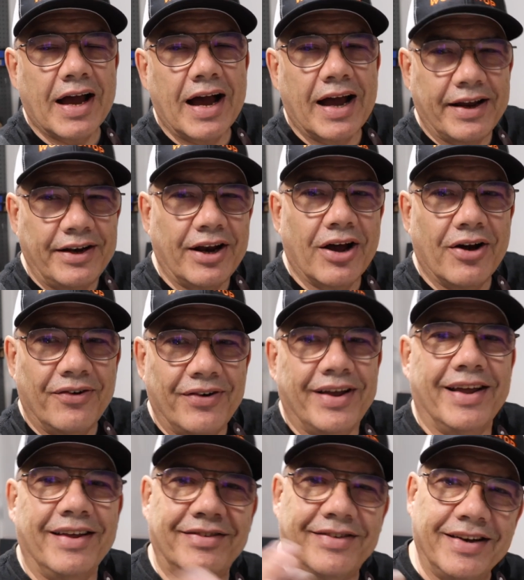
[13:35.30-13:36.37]
I know
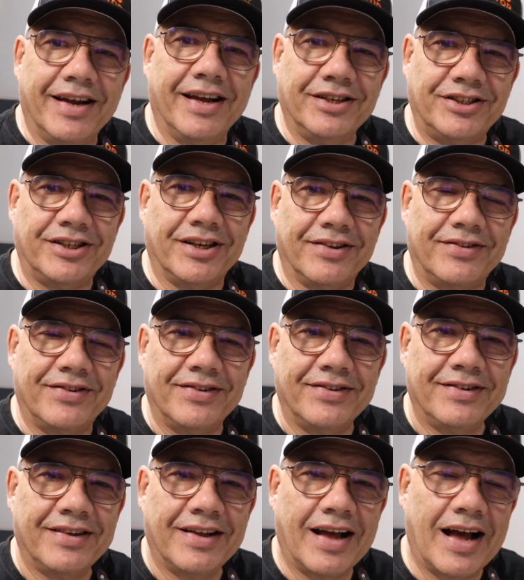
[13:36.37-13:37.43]
is in inches.
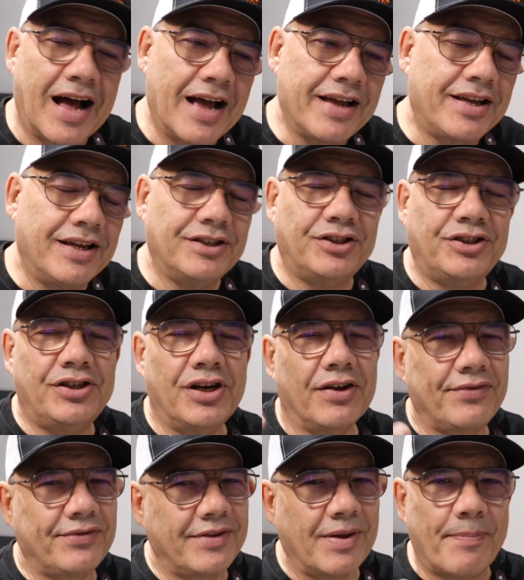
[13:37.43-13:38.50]
I could
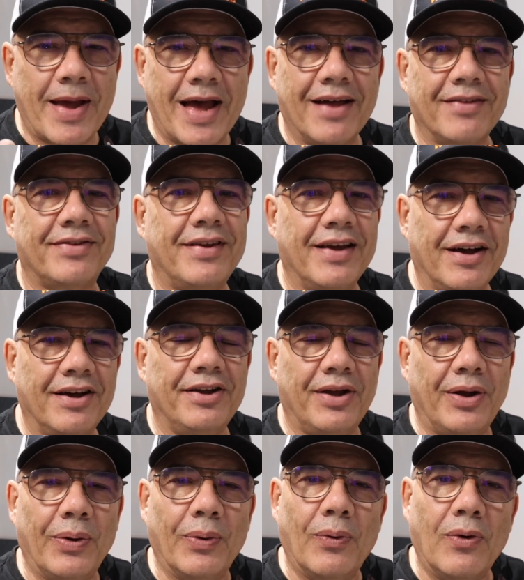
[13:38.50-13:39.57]
just about tell
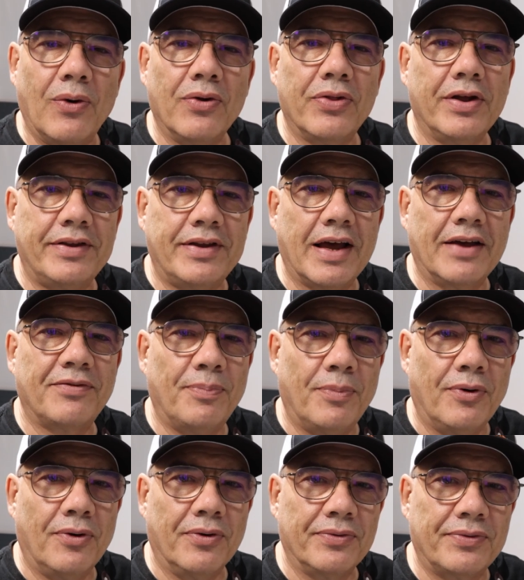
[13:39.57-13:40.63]
you all the
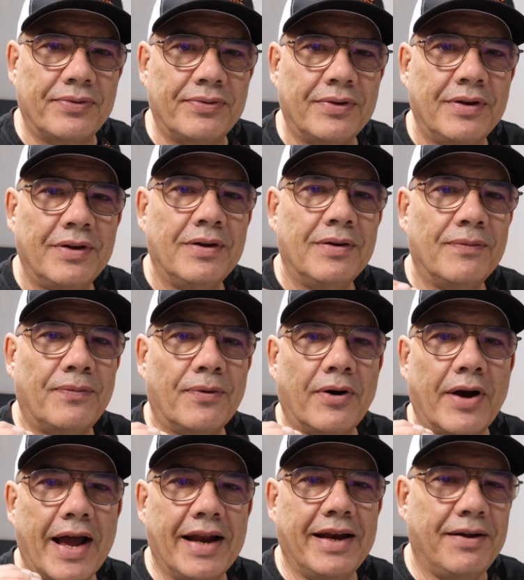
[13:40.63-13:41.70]
decimals
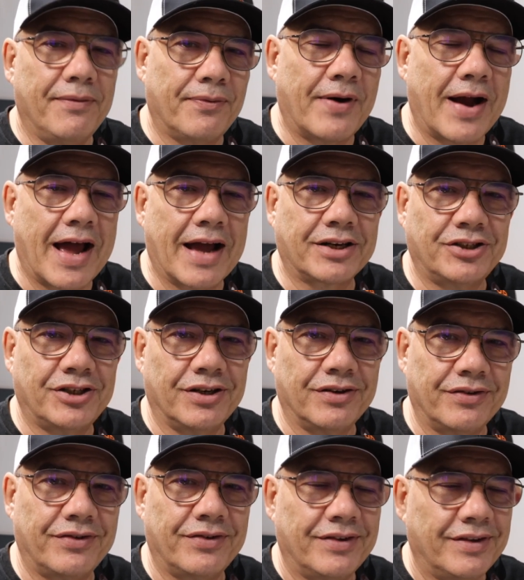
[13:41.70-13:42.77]
for any
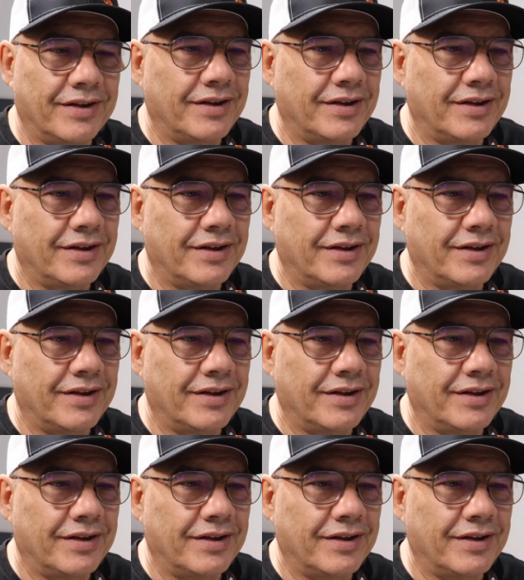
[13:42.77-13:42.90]
fractions.